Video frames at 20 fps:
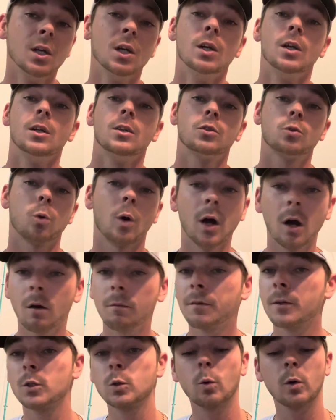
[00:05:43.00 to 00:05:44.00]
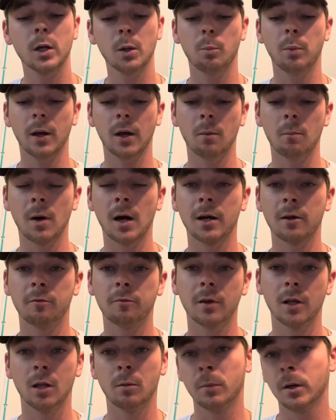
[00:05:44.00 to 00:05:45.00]
12 to 20-pound
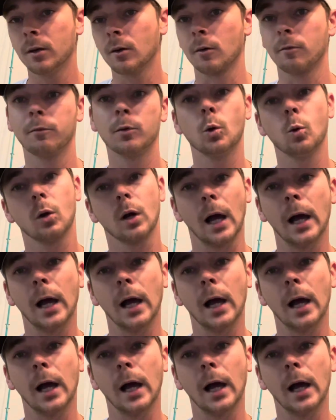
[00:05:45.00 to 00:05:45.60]
monofilament or fluoro.